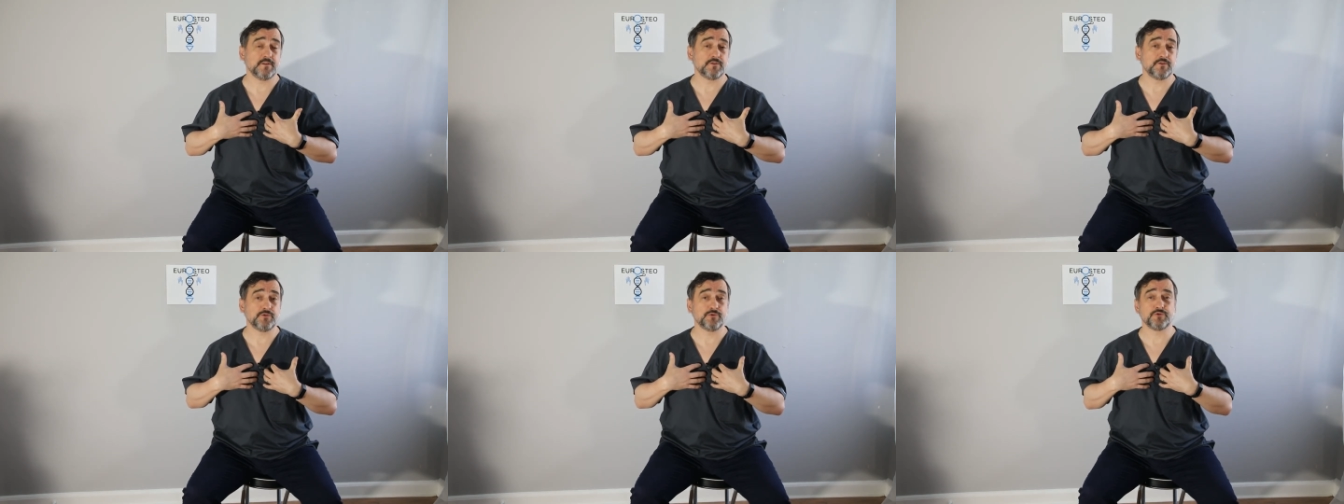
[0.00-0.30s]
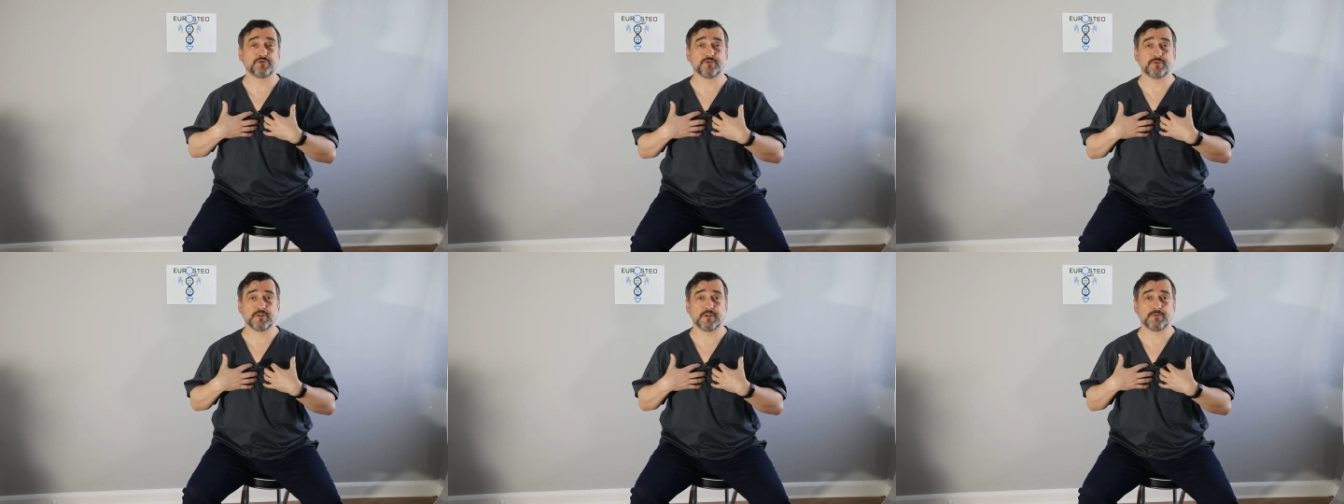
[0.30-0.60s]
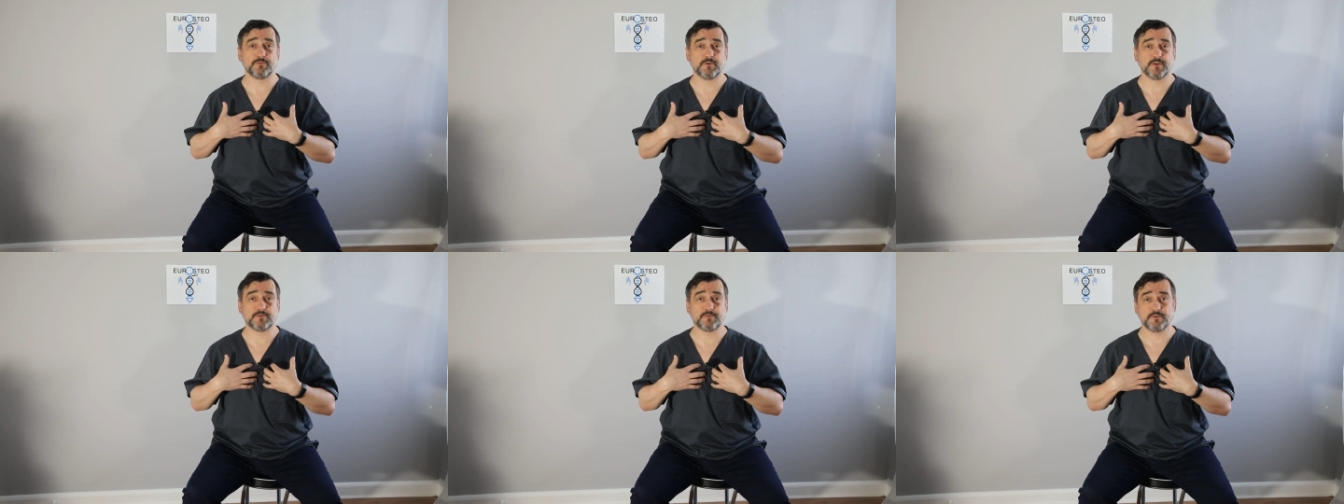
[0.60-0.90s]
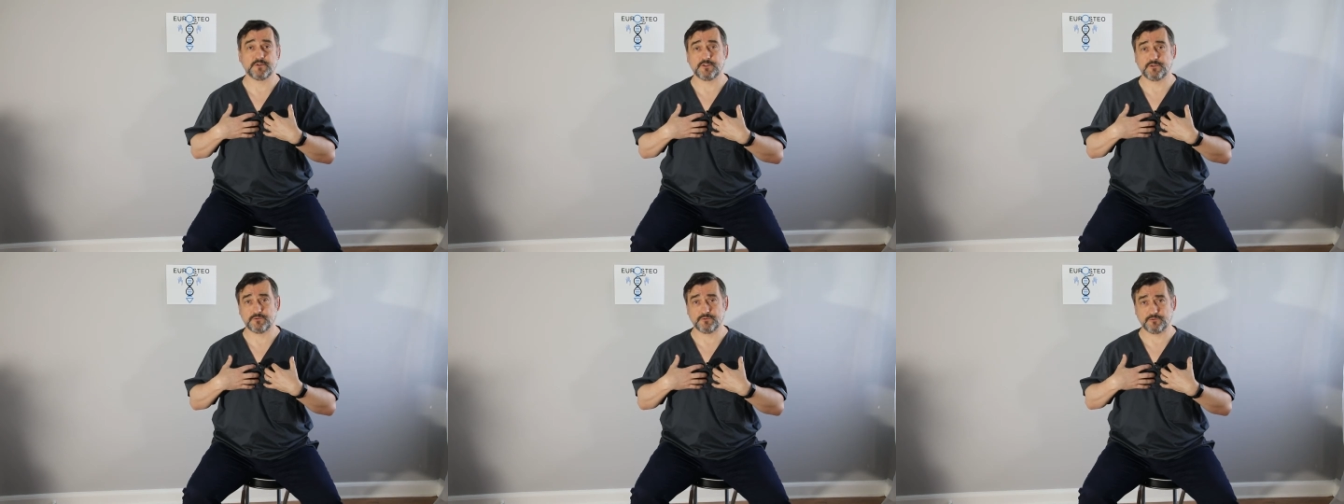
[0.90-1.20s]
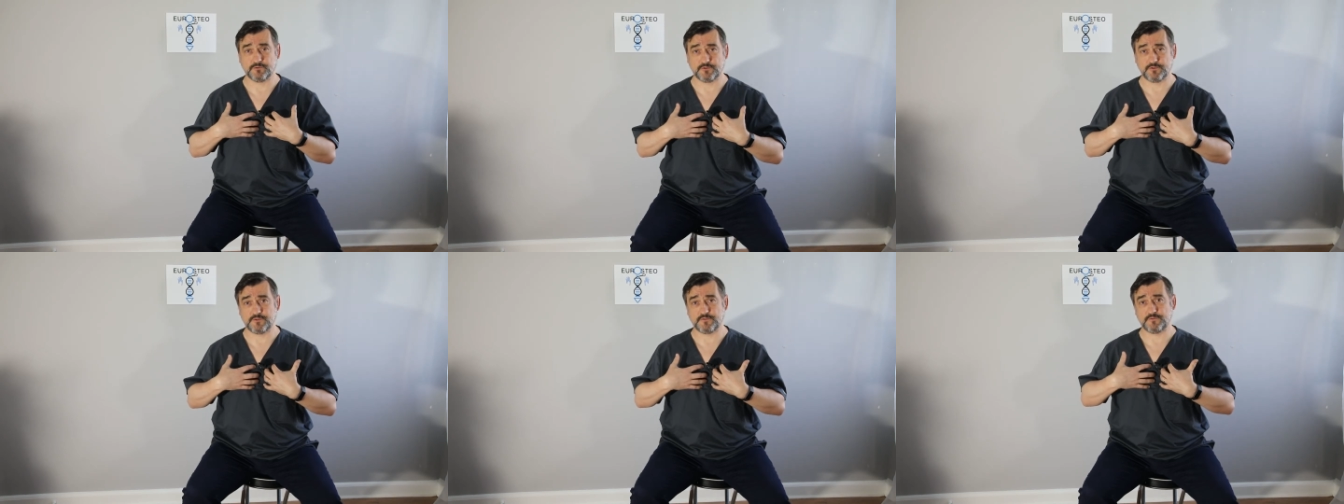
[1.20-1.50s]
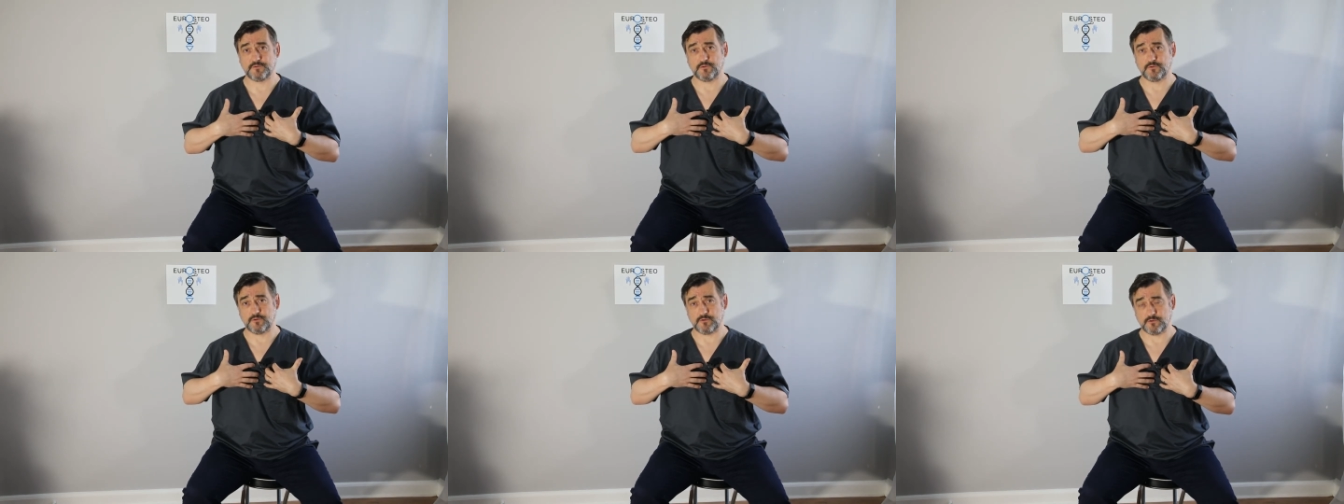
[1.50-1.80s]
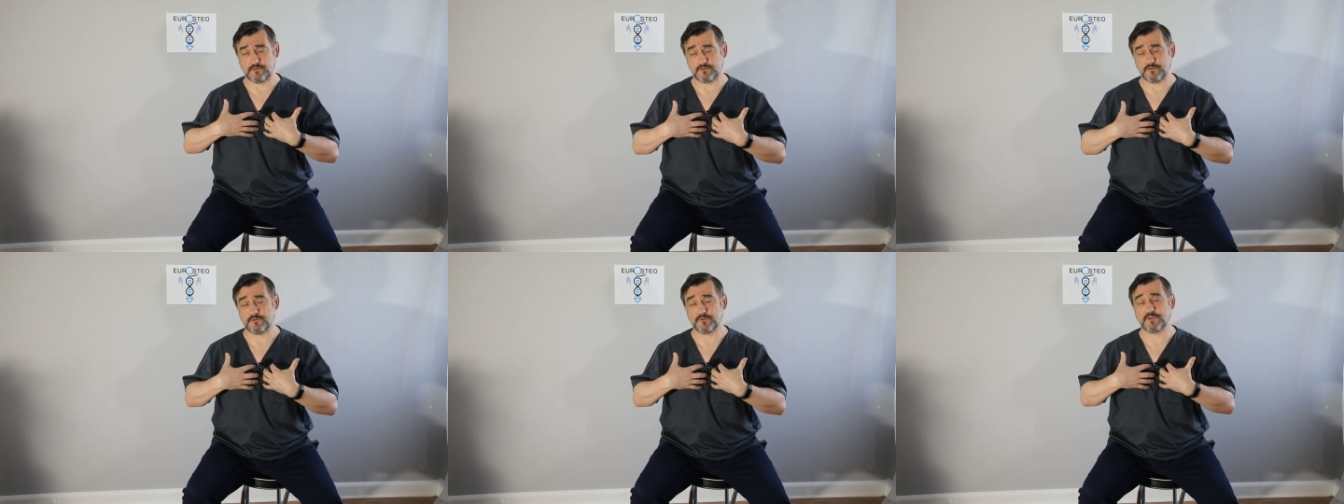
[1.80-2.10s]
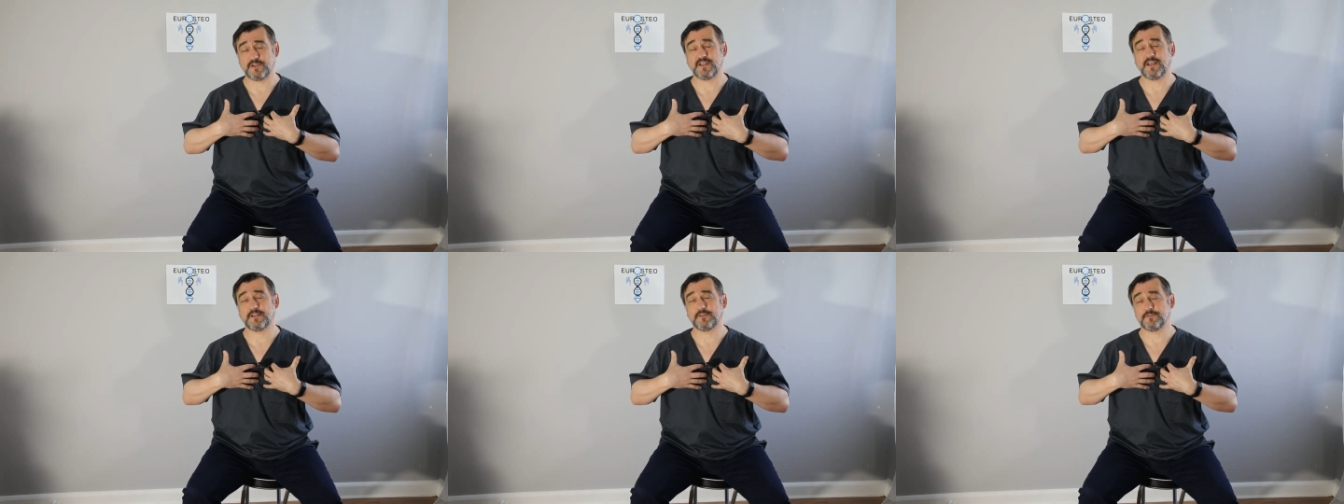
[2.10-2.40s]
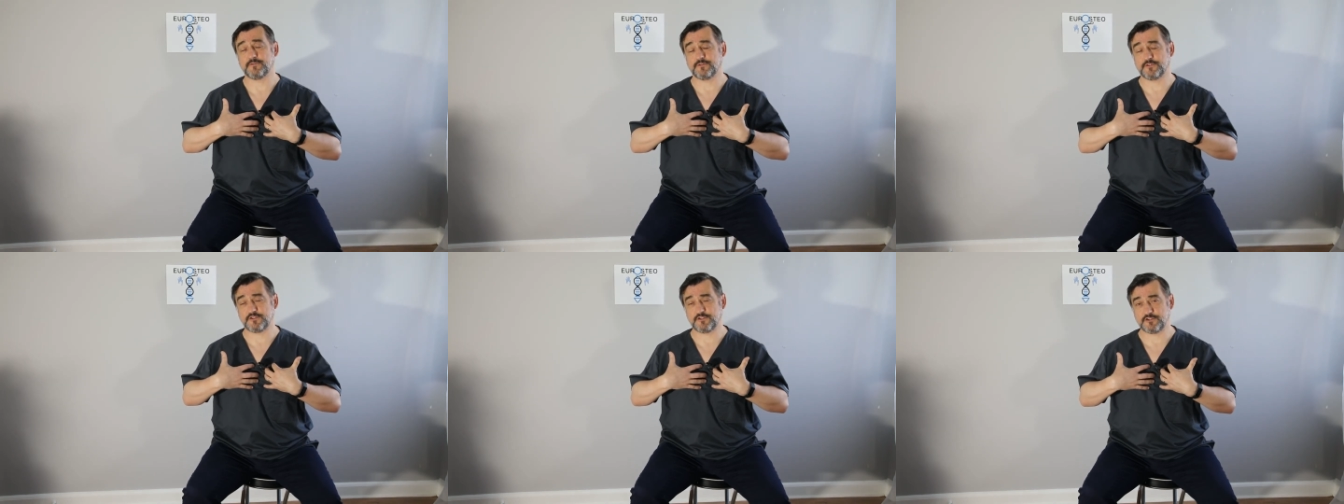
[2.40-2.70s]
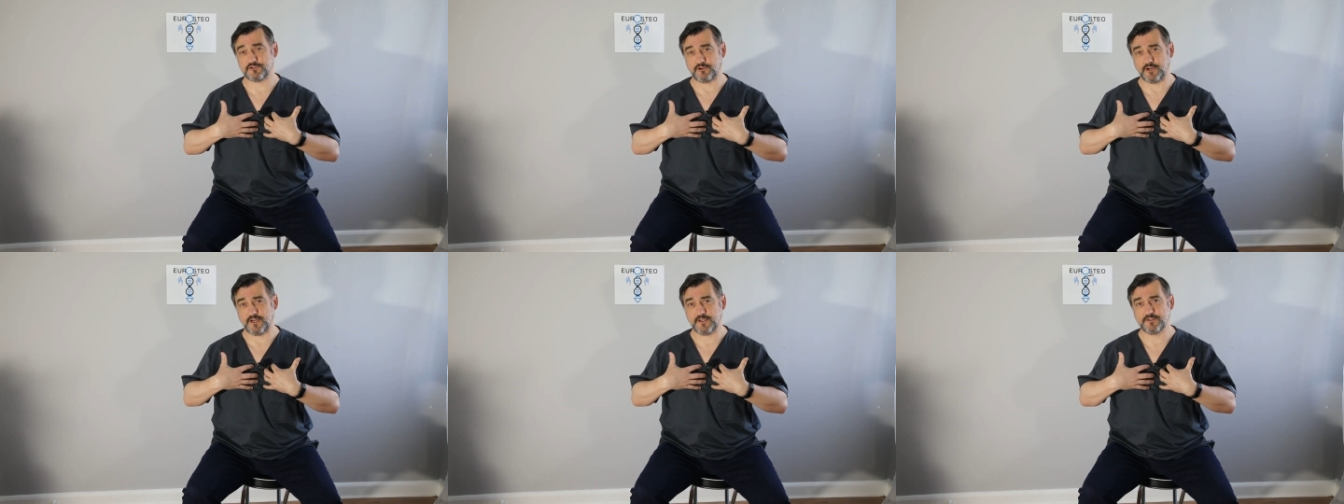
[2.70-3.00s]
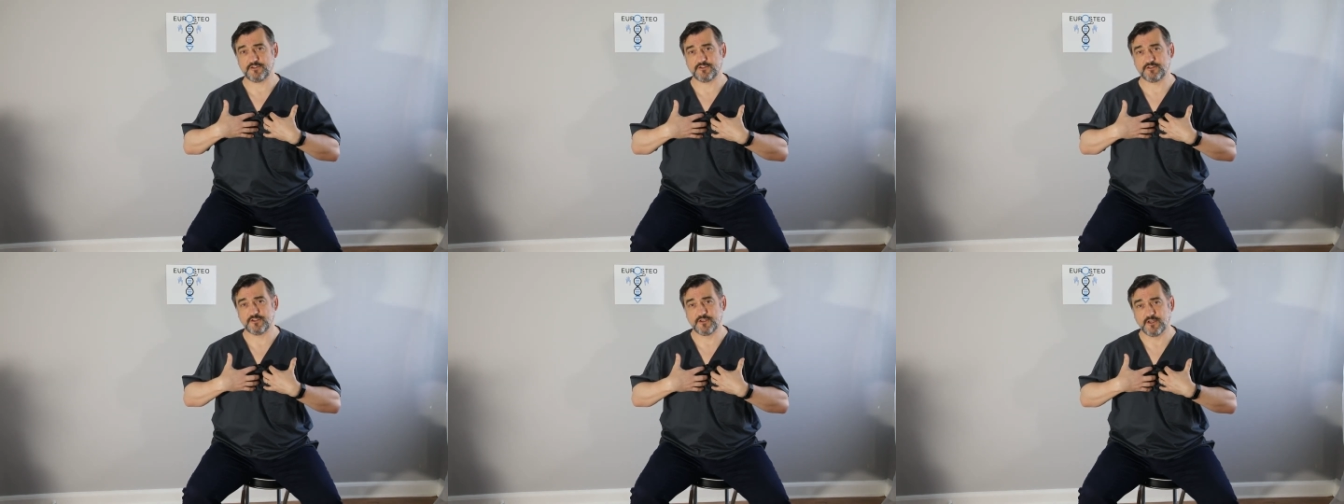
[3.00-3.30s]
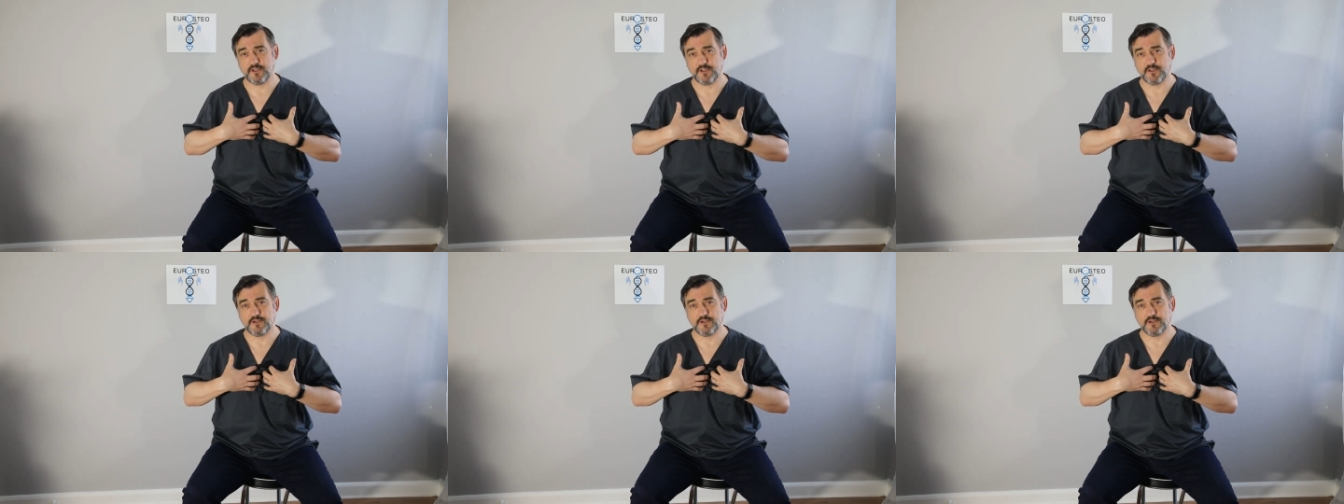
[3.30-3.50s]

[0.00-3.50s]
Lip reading: usually what we use for kind of a stretch.